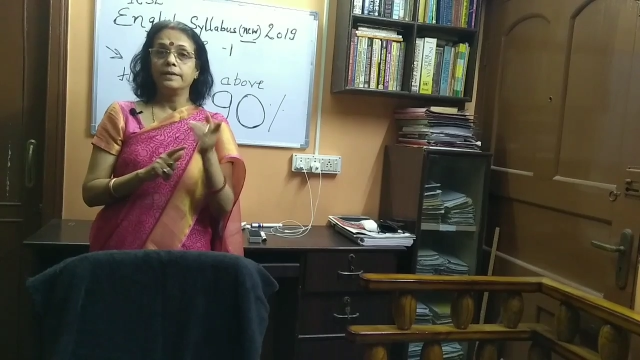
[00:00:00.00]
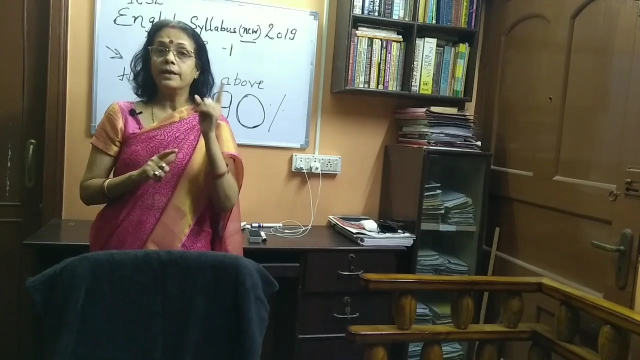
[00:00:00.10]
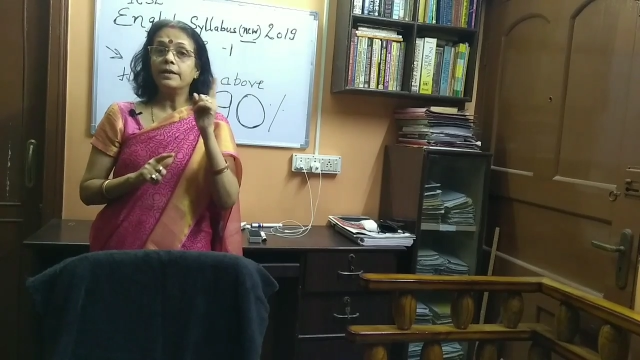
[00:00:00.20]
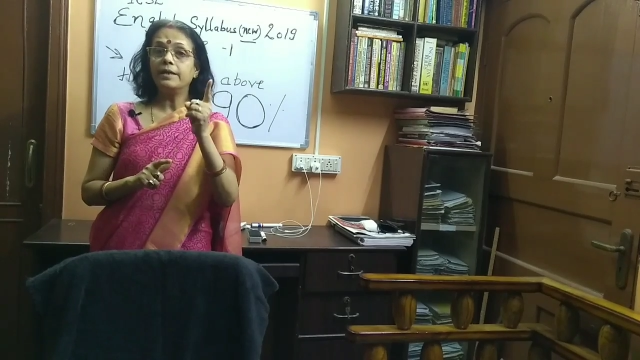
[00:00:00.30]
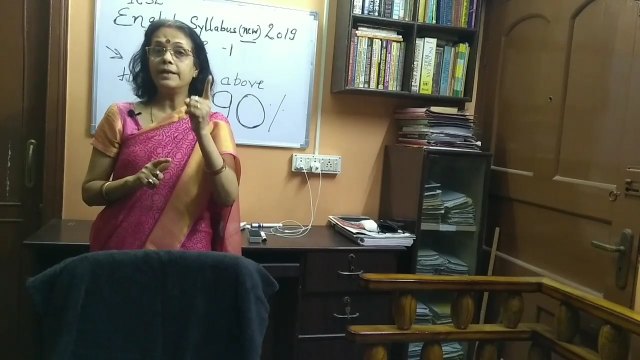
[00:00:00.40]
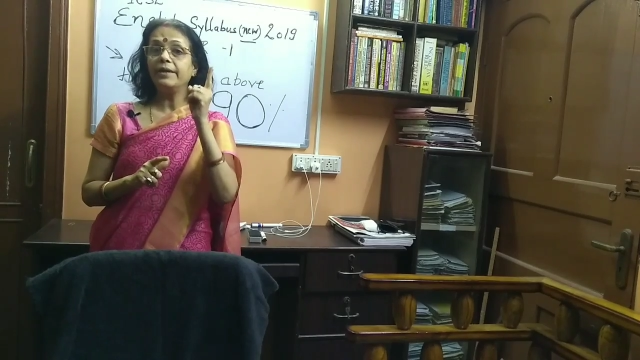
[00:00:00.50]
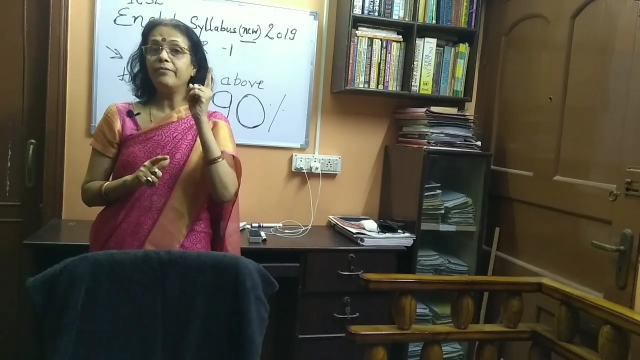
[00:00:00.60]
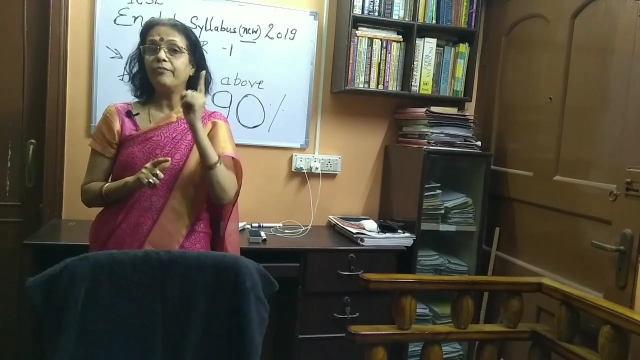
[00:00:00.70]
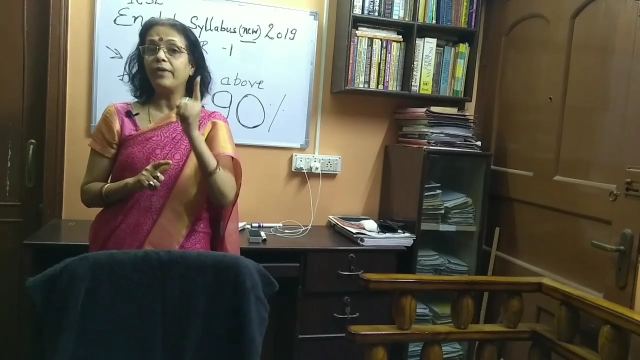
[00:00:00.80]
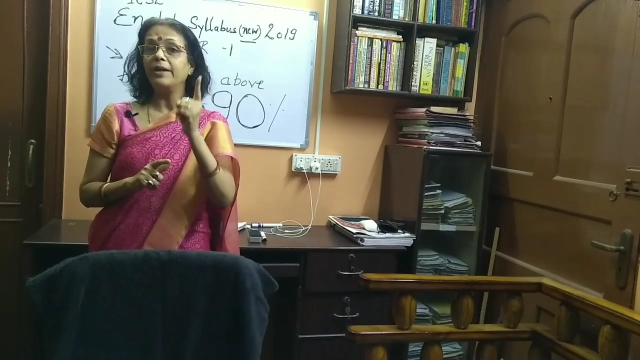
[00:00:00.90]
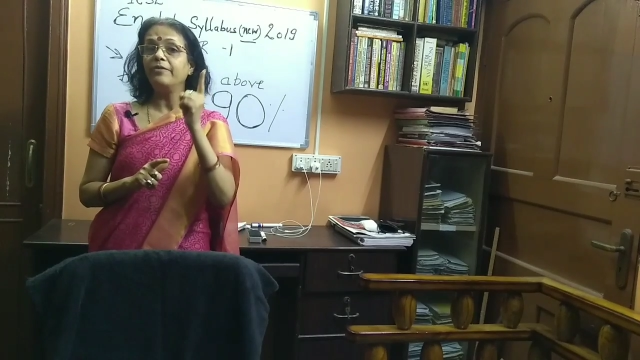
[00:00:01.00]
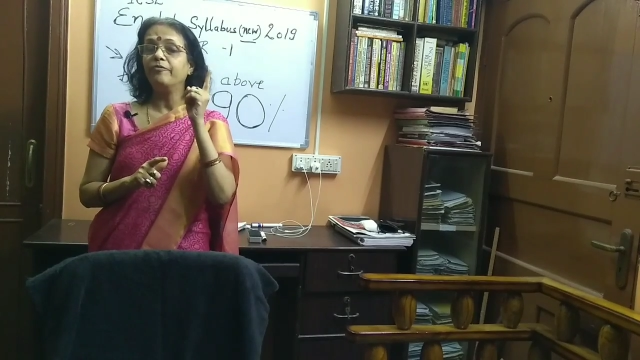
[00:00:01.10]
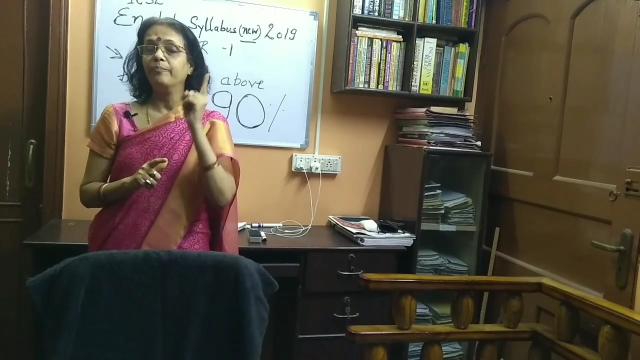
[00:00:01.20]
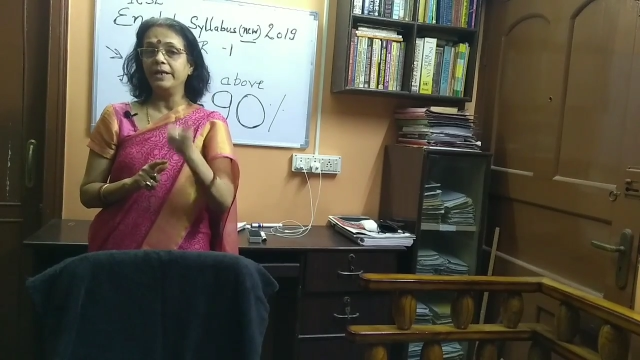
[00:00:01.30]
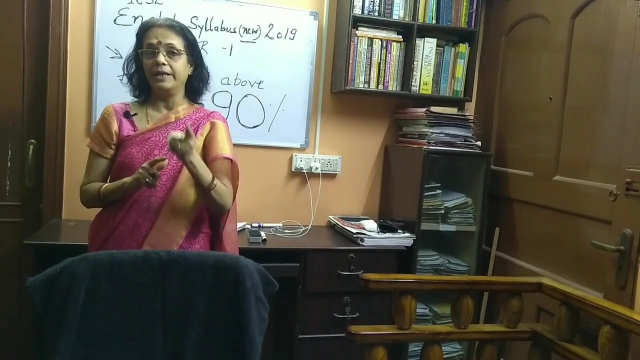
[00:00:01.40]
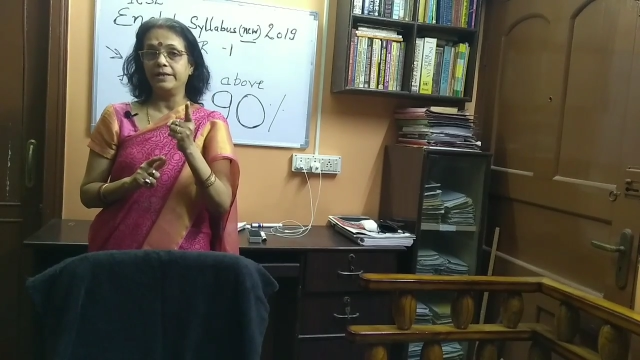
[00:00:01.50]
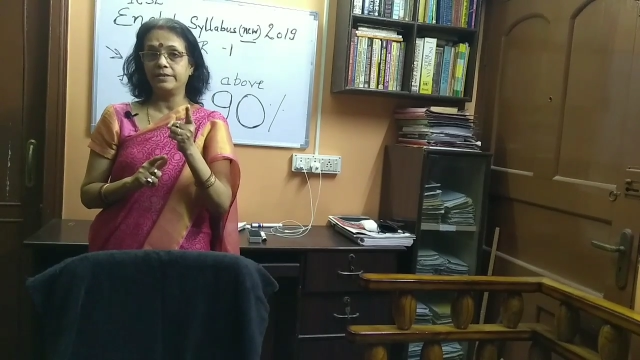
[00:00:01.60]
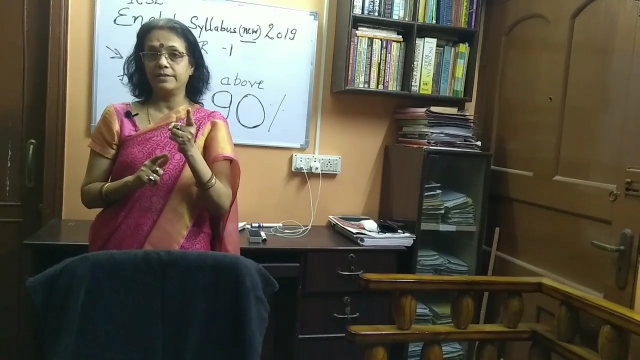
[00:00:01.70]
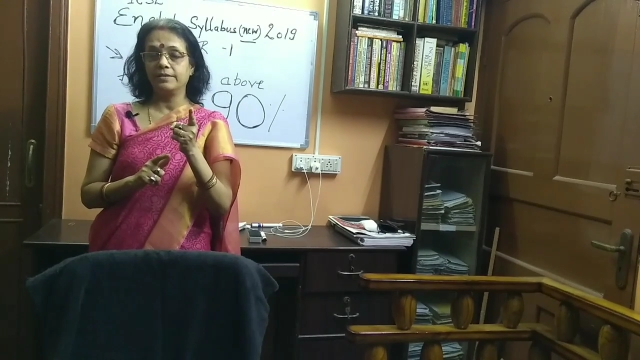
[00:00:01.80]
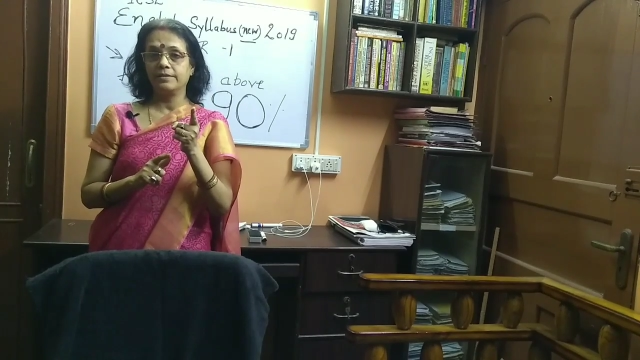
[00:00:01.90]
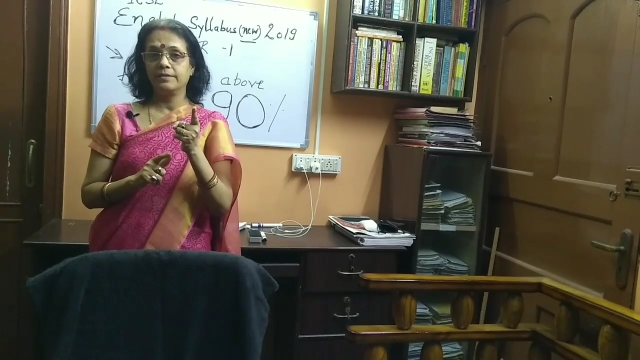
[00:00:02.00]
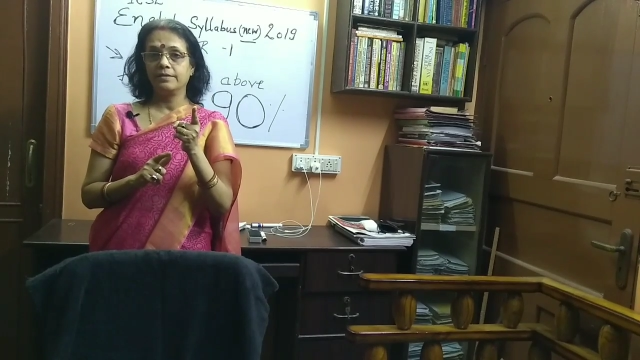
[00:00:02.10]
35 minutes.